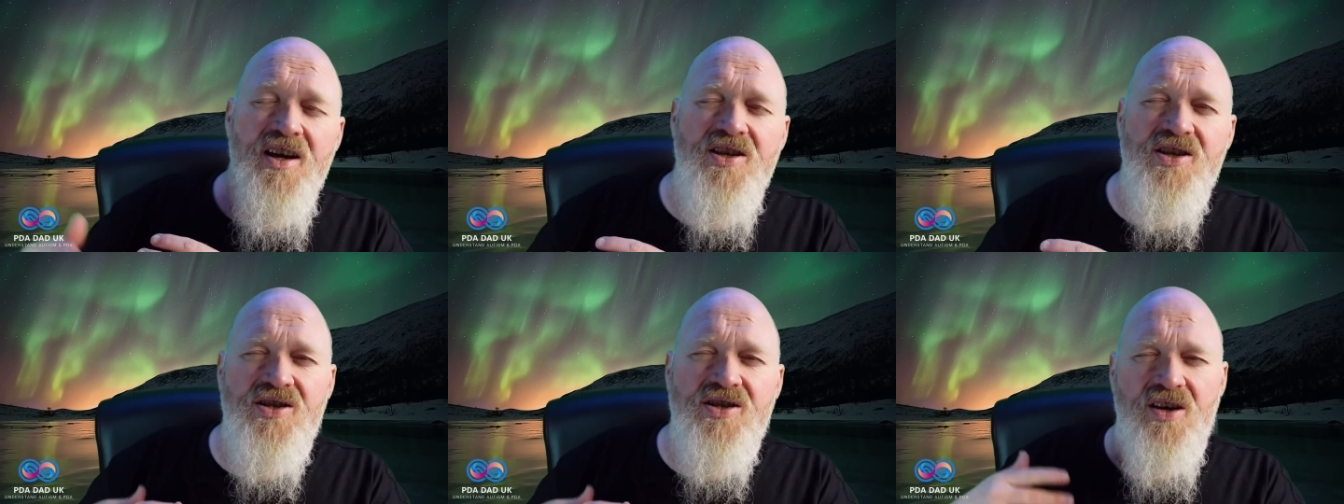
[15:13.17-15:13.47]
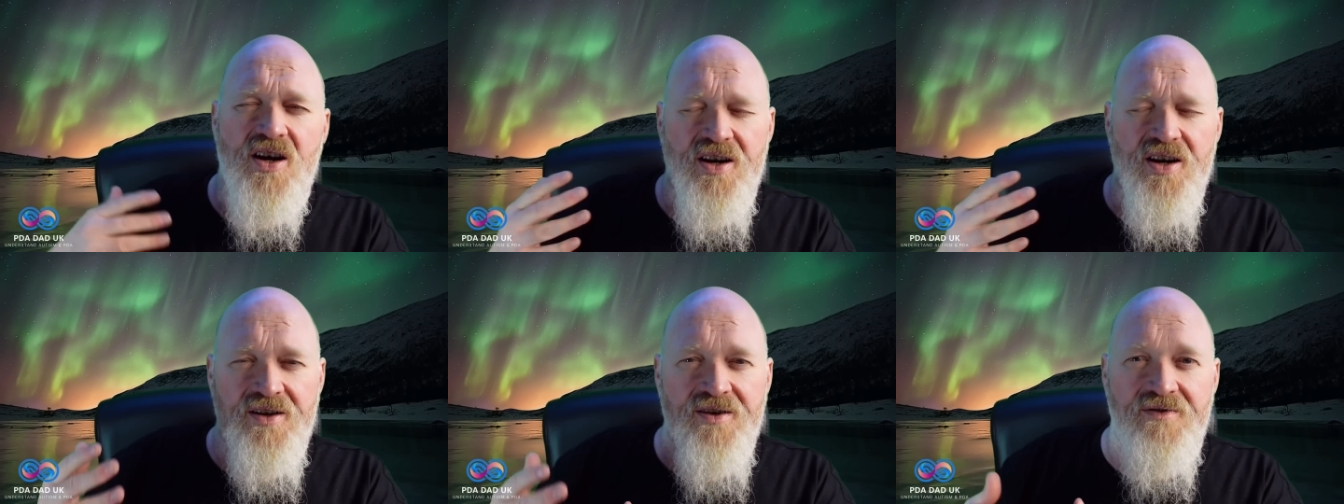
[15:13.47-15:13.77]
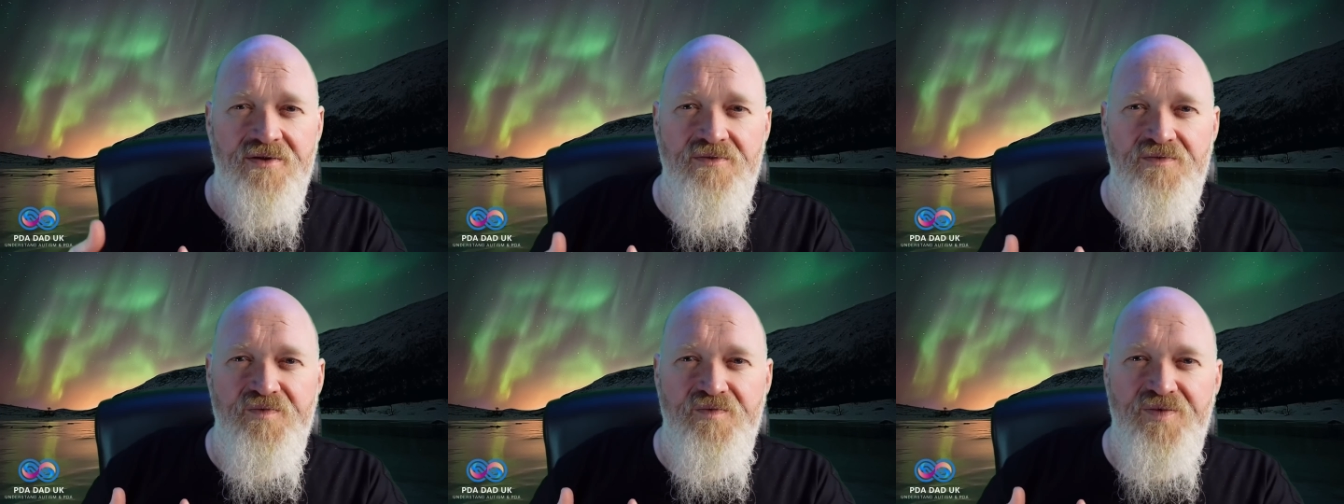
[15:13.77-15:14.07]

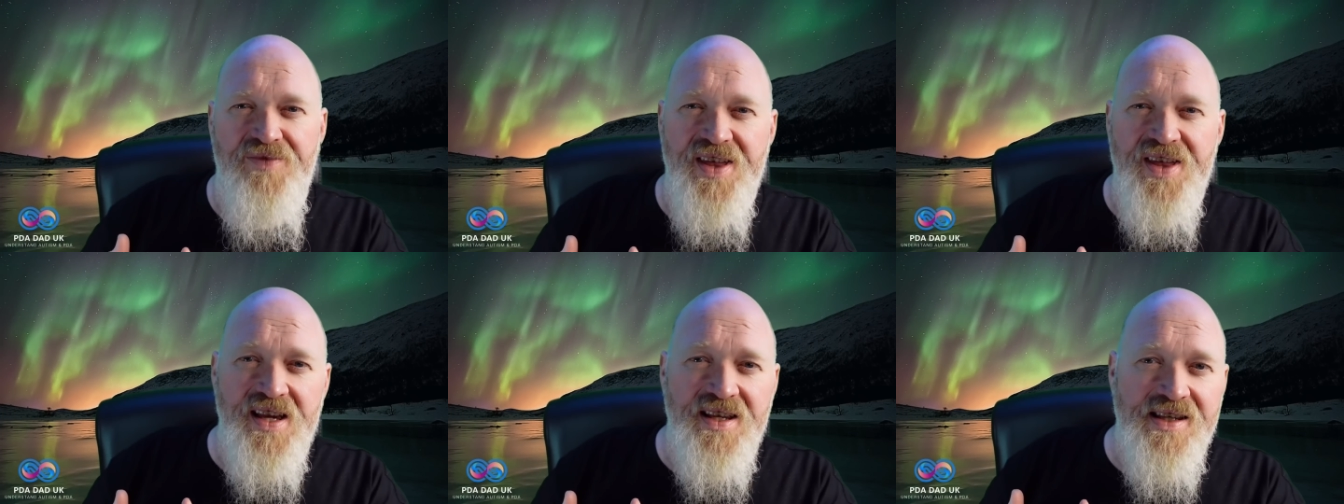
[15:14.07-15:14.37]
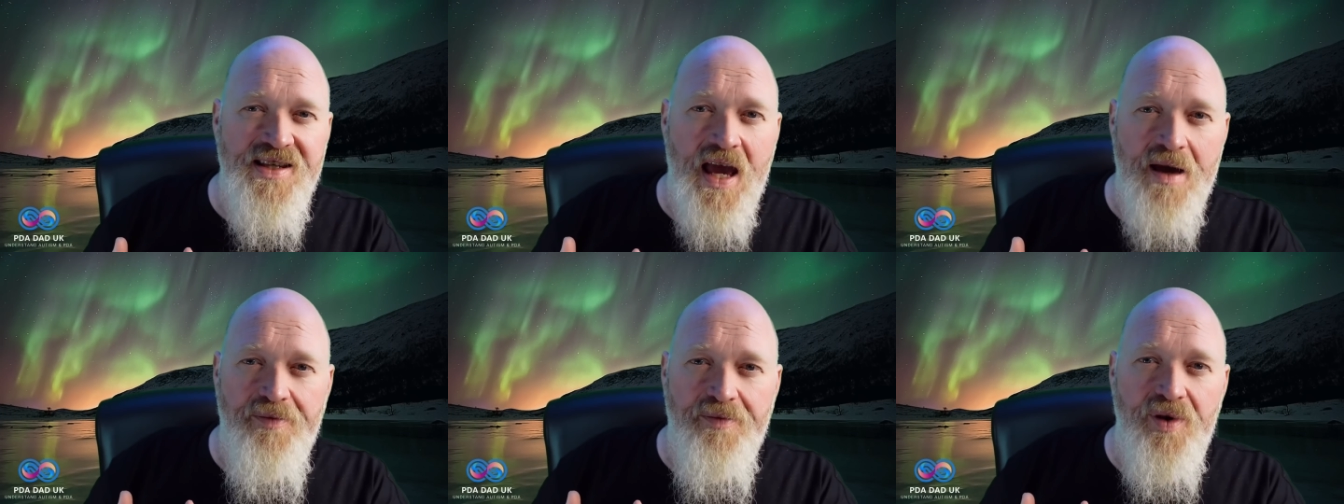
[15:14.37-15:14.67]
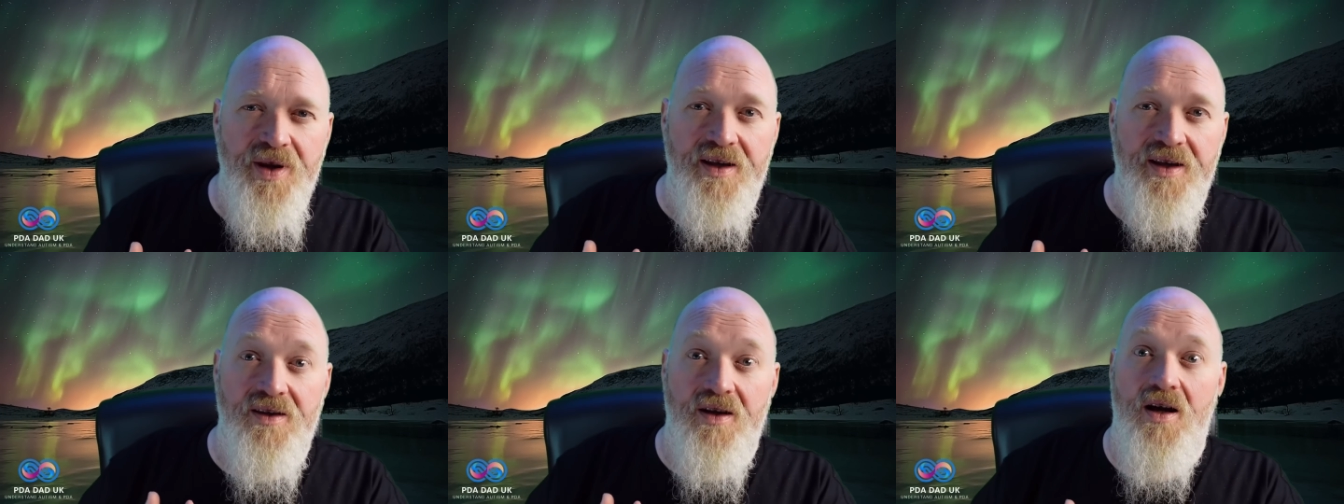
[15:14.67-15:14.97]
certain things
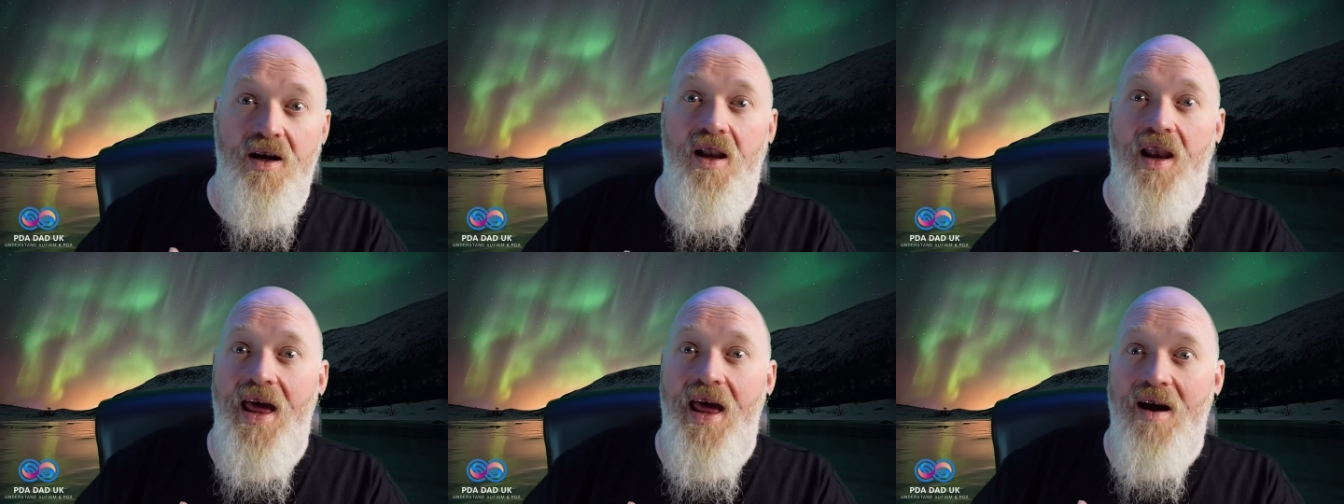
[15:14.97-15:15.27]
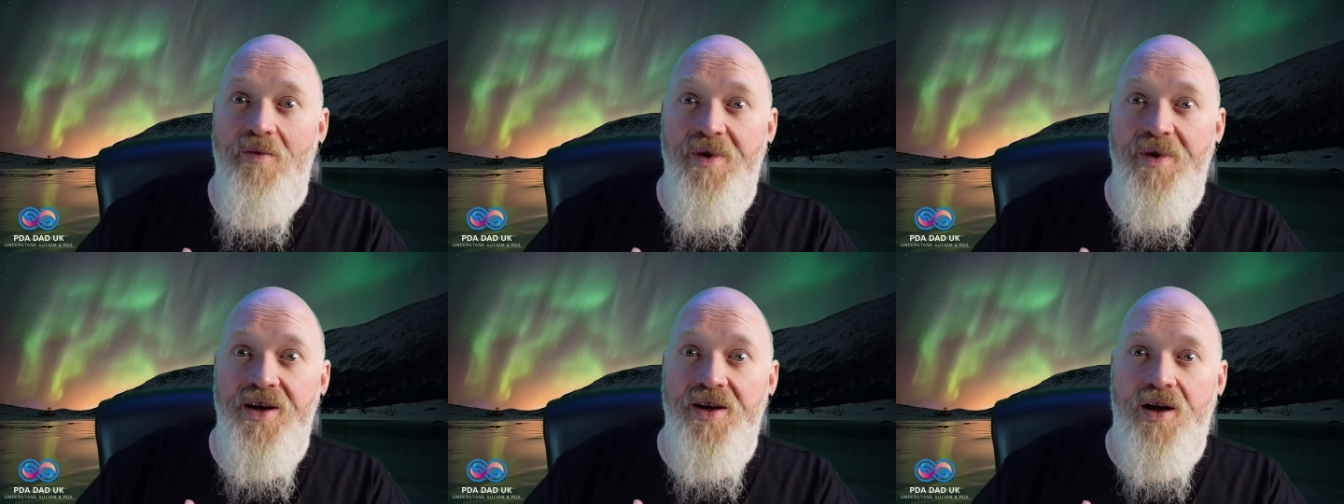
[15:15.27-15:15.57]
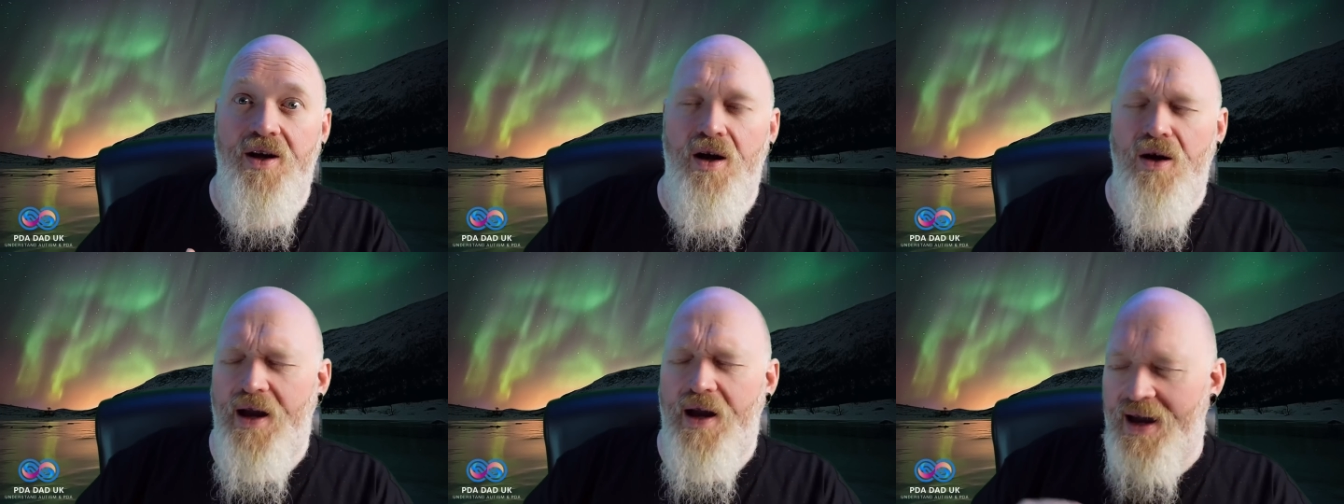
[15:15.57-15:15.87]
happening that allow me to
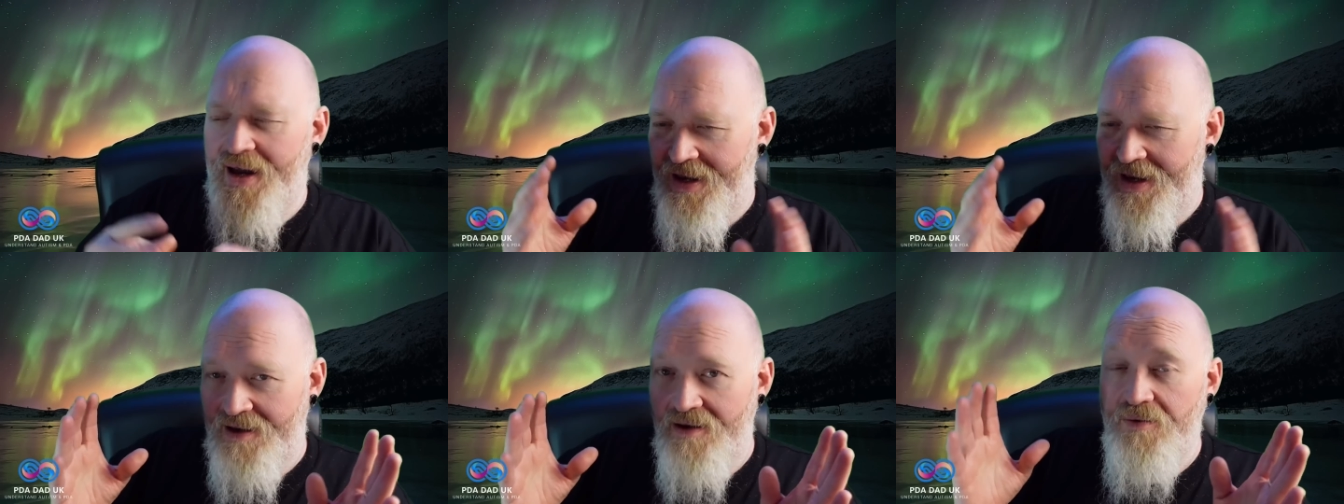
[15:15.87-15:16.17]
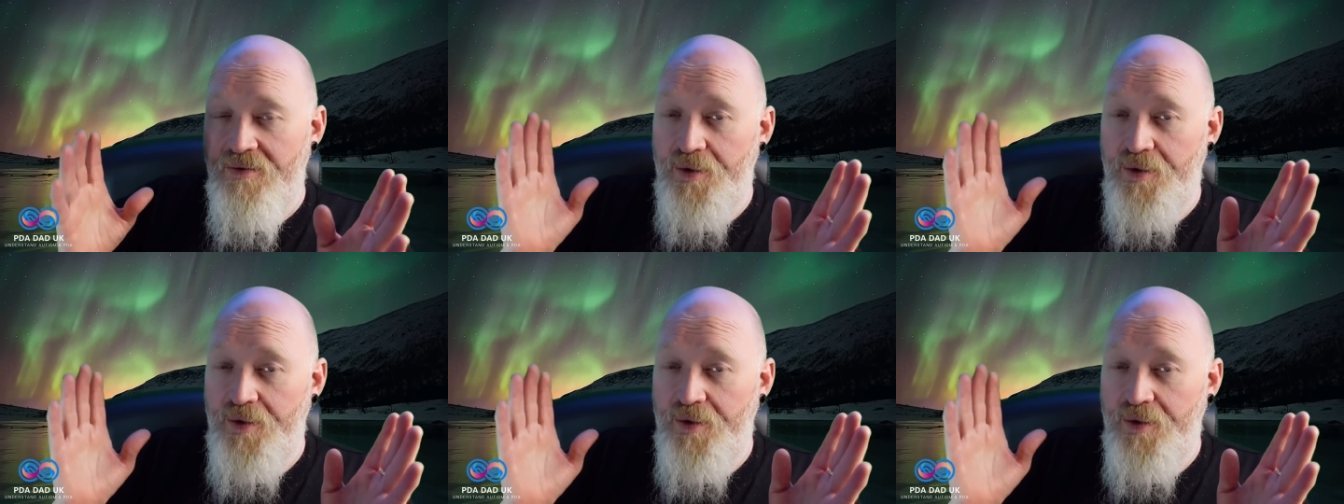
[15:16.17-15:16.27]
go, hey,